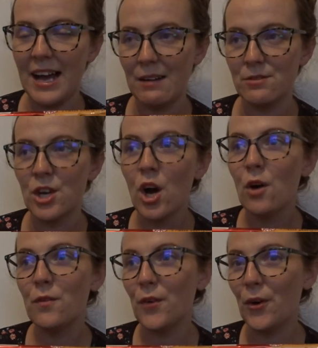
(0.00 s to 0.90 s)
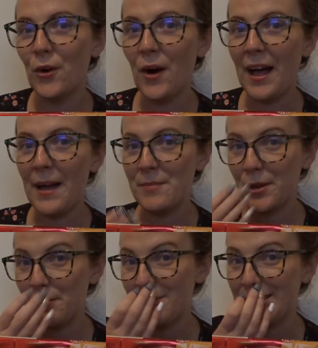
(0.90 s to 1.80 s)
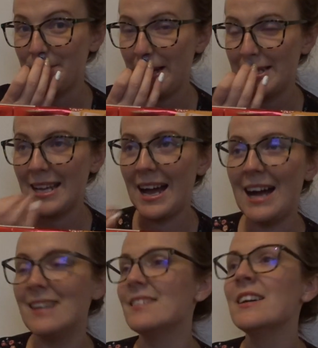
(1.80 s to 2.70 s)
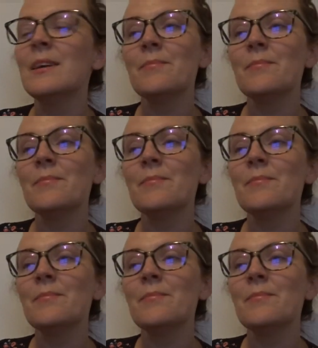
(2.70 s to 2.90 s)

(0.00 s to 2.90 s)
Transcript: out for Christmas, and